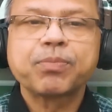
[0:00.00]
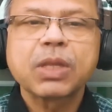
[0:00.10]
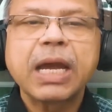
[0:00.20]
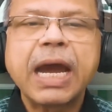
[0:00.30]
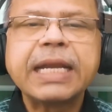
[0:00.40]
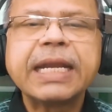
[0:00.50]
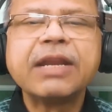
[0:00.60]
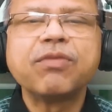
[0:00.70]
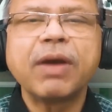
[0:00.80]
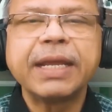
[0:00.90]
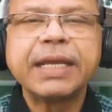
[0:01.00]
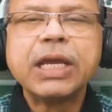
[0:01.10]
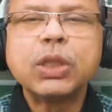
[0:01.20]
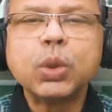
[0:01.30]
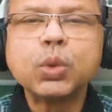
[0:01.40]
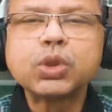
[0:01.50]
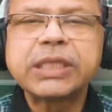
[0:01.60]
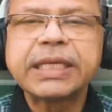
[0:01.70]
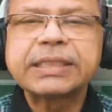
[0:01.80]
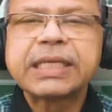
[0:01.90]
Identify those
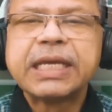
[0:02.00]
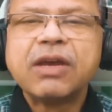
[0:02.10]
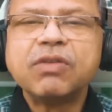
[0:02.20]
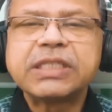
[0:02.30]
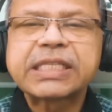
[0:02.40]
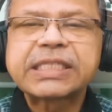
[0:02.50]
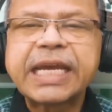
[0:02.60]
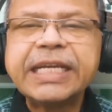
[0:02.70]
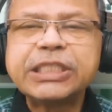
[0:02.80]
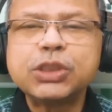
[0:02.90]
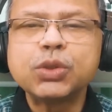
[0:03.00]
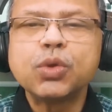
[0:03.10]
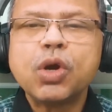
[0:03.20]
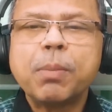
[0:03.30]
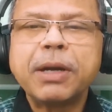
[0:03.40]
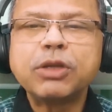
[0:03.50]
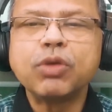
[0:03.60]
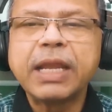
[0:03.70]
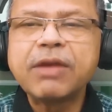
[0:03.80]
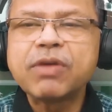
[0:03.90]
things which excites you but you
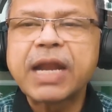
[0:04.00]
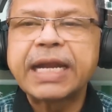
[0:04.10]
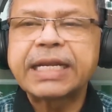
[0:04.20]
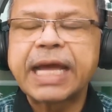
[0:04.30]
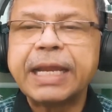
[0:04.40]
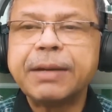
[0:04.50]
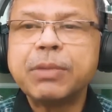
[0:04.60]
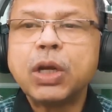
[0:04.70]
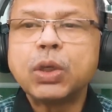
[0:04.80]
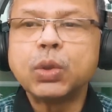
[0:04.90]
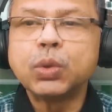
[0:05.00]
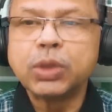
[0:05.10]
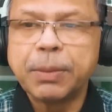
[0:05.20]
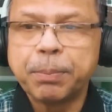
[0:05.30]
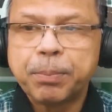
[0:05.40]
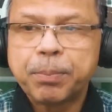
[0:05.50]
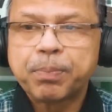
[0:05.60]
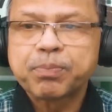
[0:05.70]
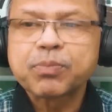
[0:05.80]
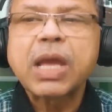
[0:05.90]
never had time to do them,
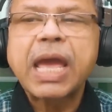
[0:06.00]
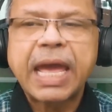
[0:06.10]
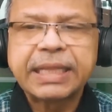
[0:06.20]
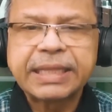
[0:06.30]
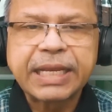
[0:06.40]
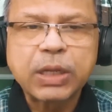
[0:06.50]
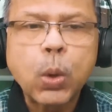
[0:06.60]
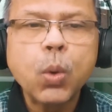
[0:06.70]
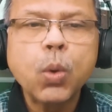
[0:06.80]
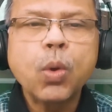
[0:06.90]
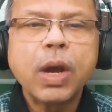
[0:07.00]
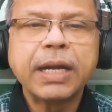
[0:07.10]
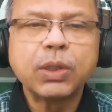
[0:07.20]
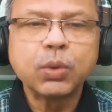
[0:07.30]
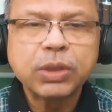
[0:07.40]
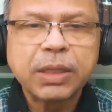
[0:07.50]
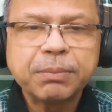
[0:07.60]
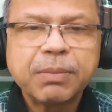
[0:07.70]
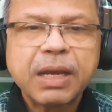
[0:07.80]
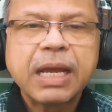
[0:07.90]
and then go and do
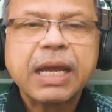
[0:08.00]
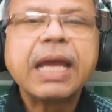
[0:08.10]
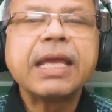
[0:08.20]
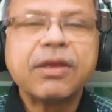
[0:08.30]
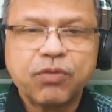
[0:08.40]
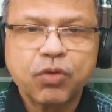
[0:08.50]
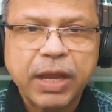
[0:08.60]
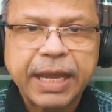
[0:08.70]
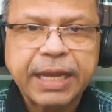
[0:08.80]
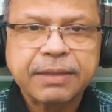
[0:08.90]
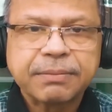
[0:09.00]
them if you can.